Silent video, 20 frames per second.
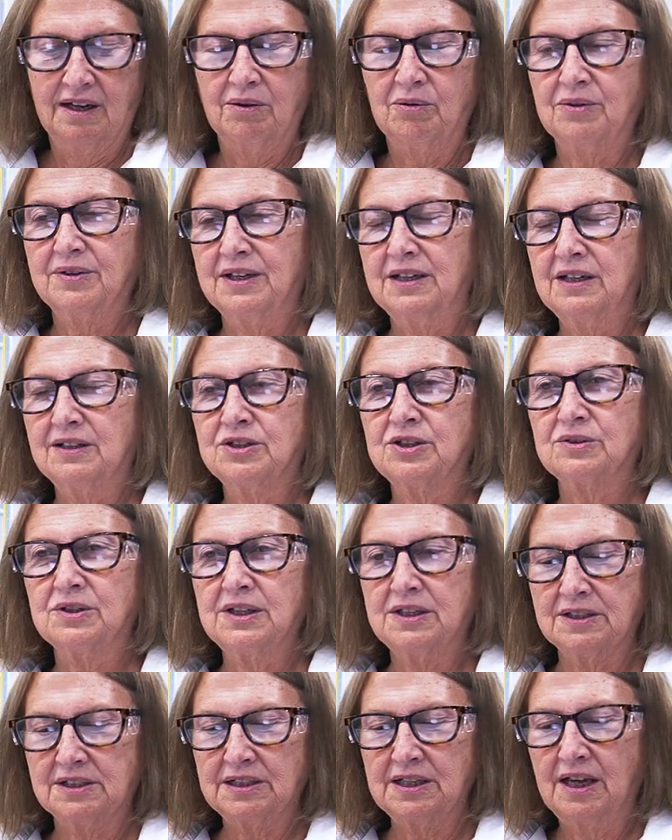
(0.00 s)
Well, the answer
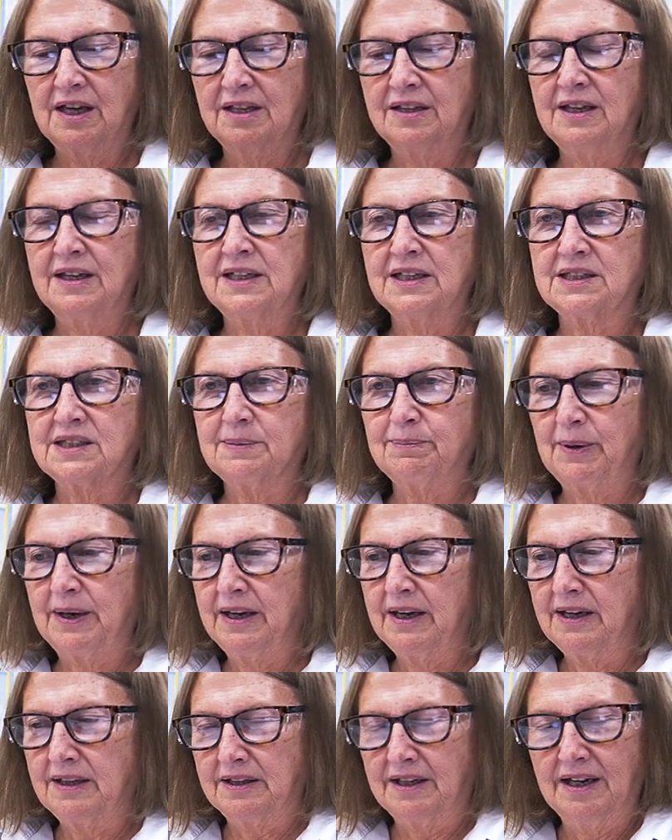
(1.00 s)
is they
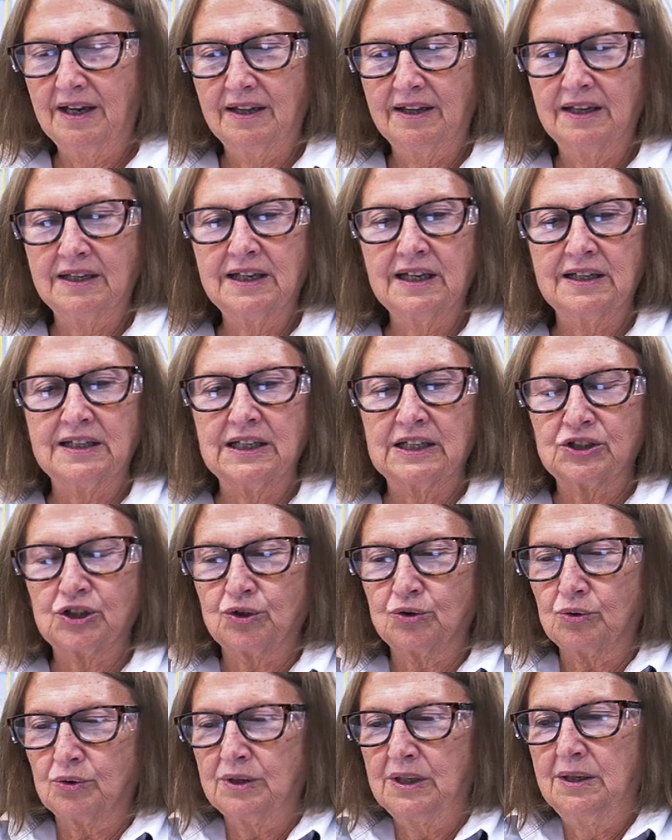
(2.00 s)
expand. They get
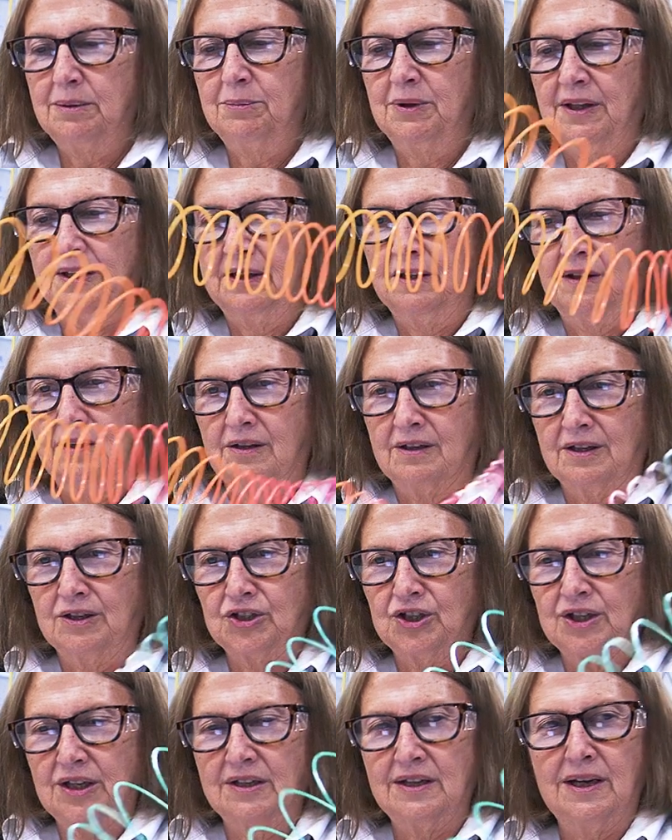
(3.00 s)
extremely
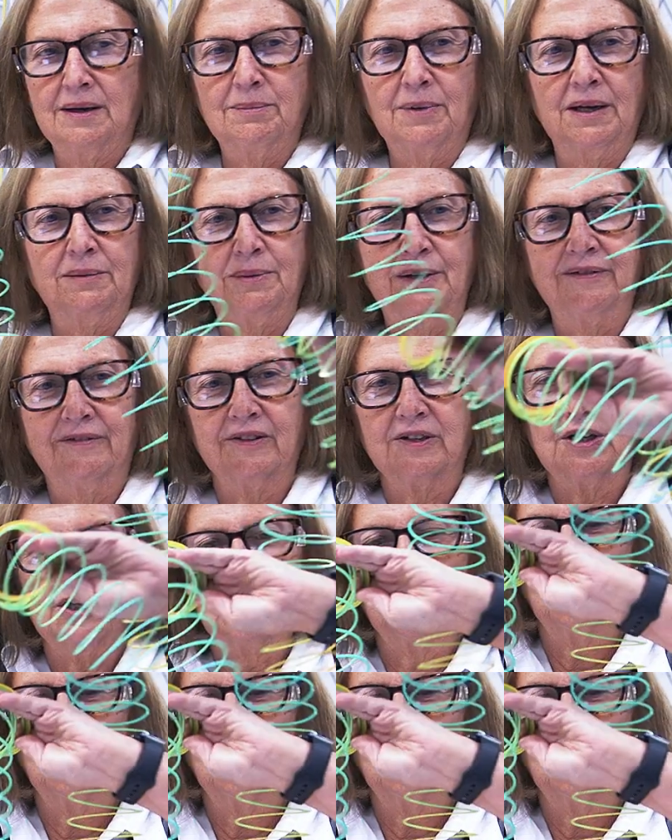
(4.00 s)
large and they may be very